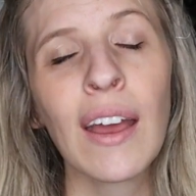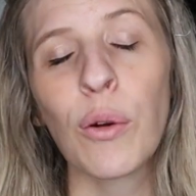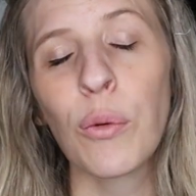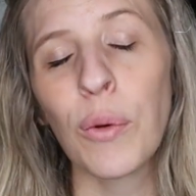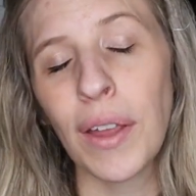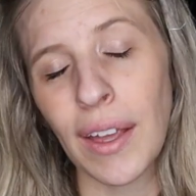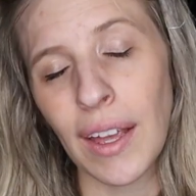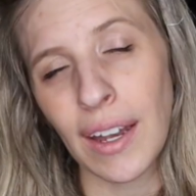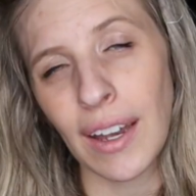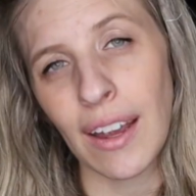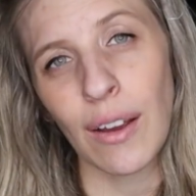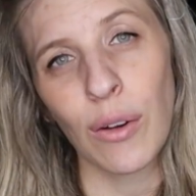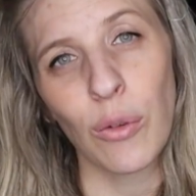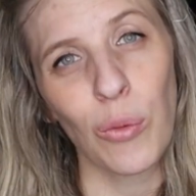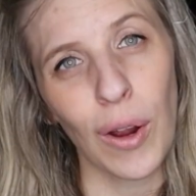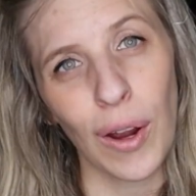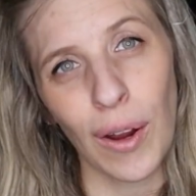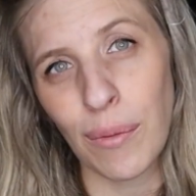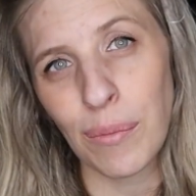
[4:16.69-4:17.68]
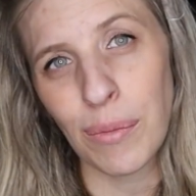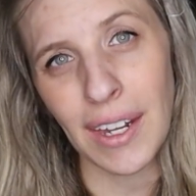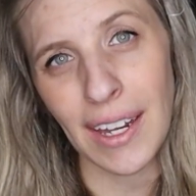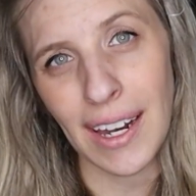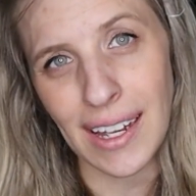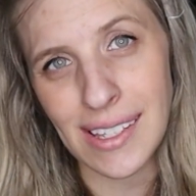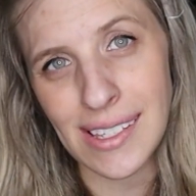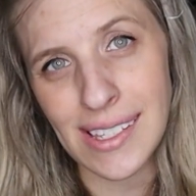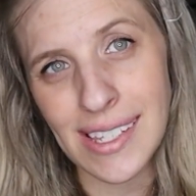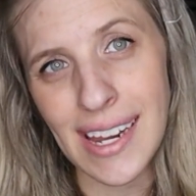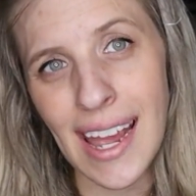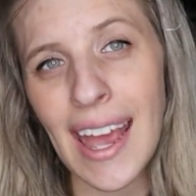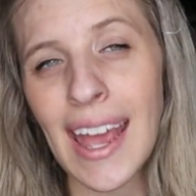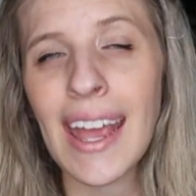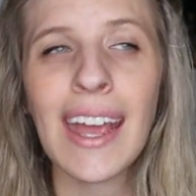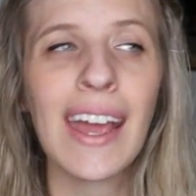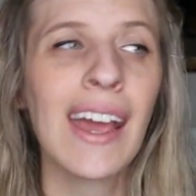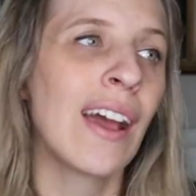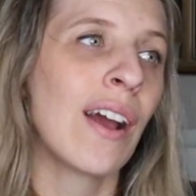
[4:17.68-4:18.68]
We can wear them the next
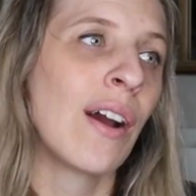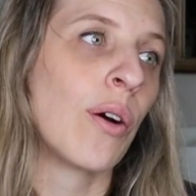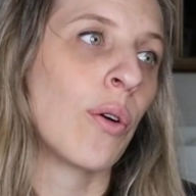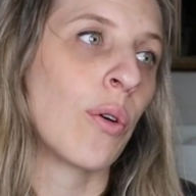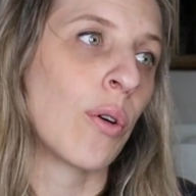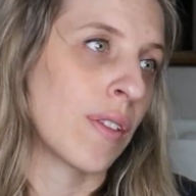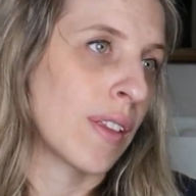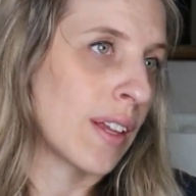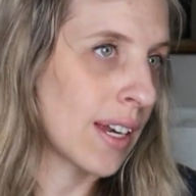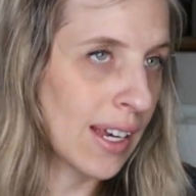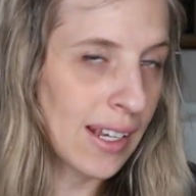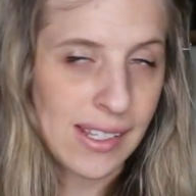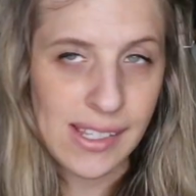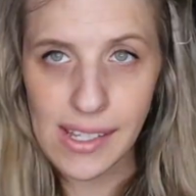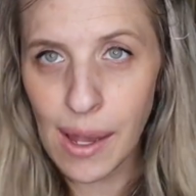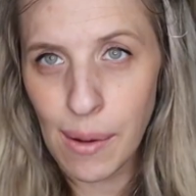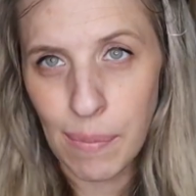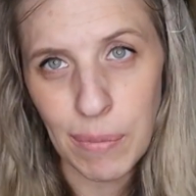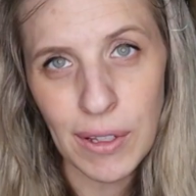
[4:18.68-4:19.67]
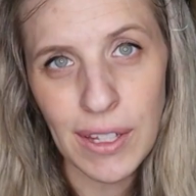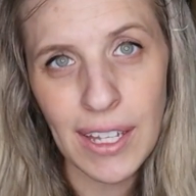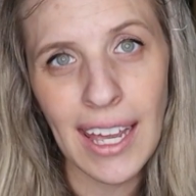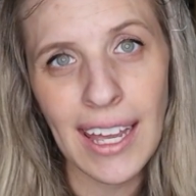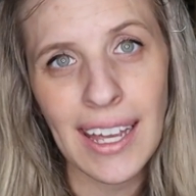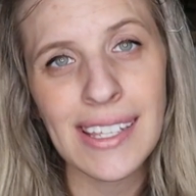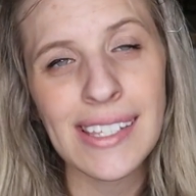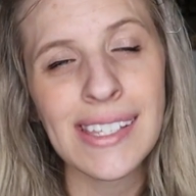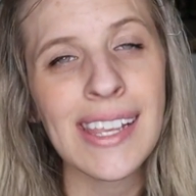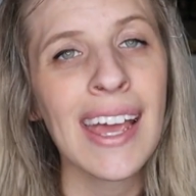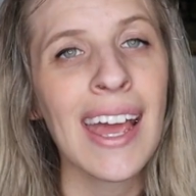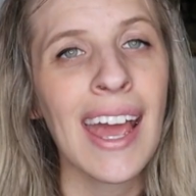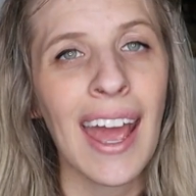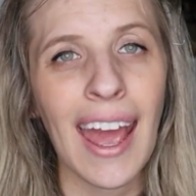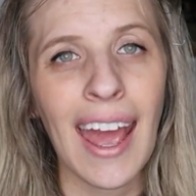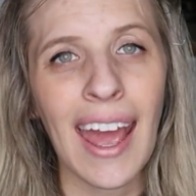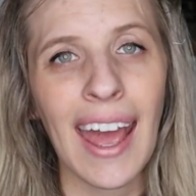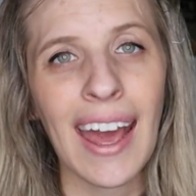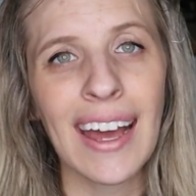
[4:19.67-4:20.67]
day or the next couple days,
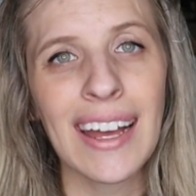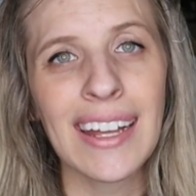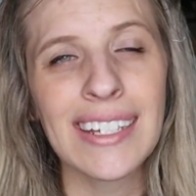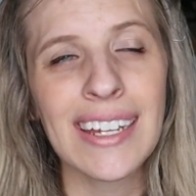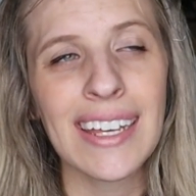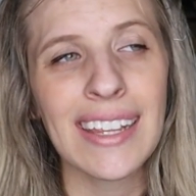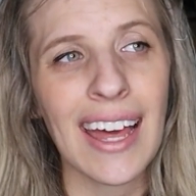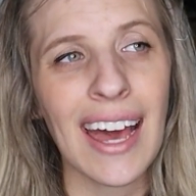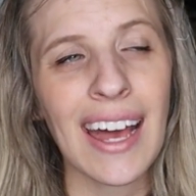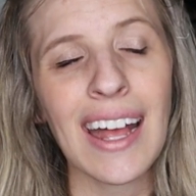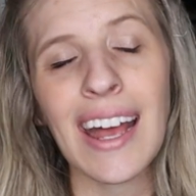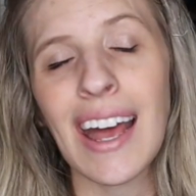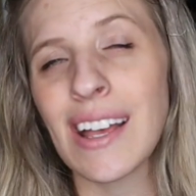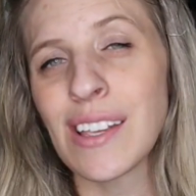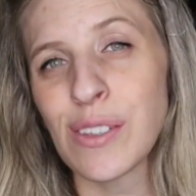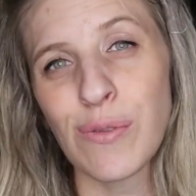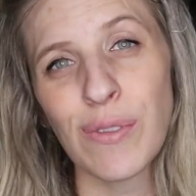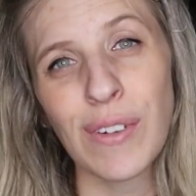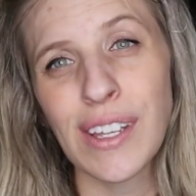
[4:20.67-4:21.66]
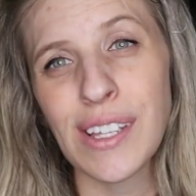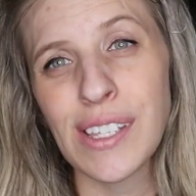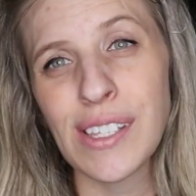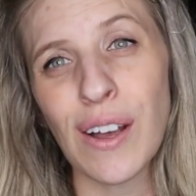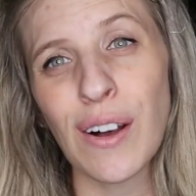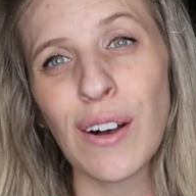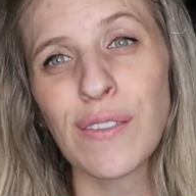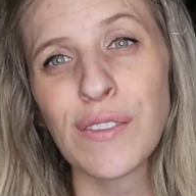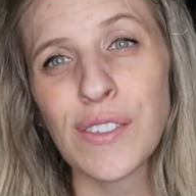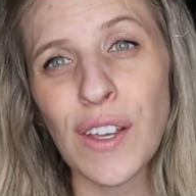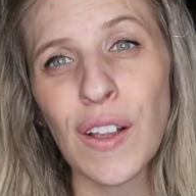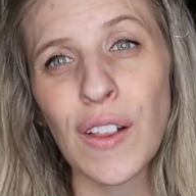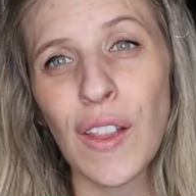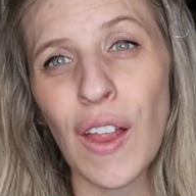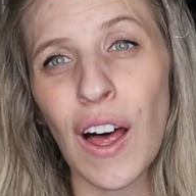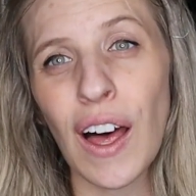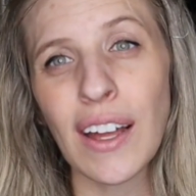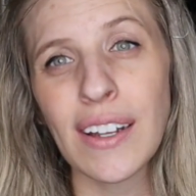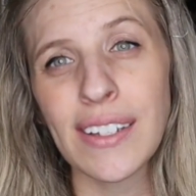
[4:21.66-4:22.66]
and that has really solved a
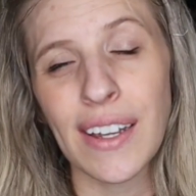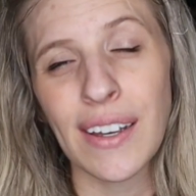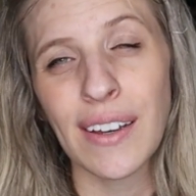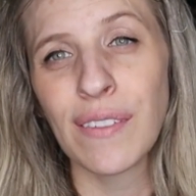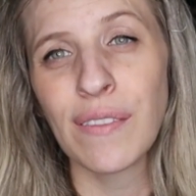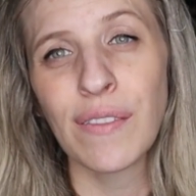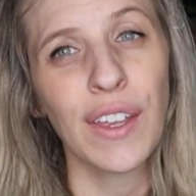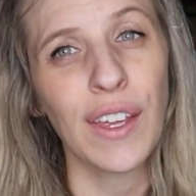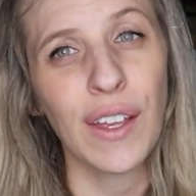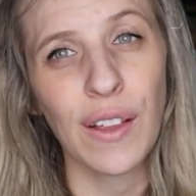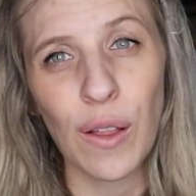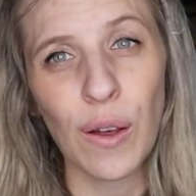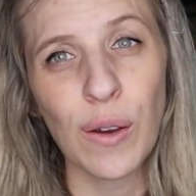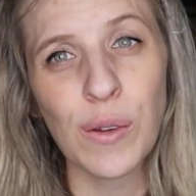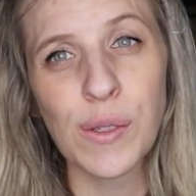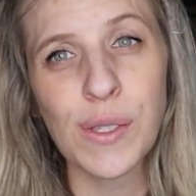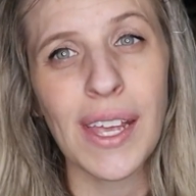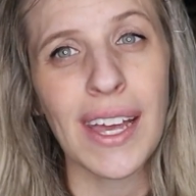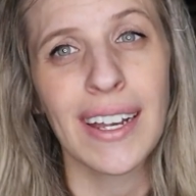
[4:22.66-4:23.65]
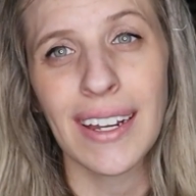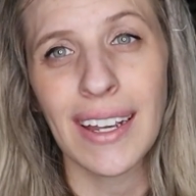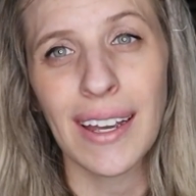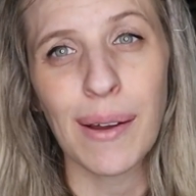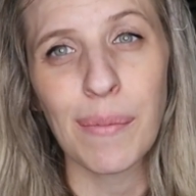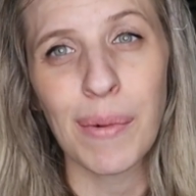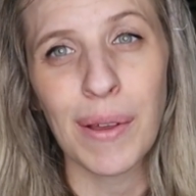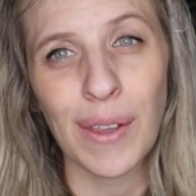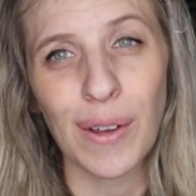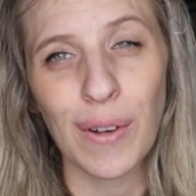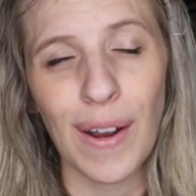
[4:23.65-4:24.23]
lot of the clothes ending up on the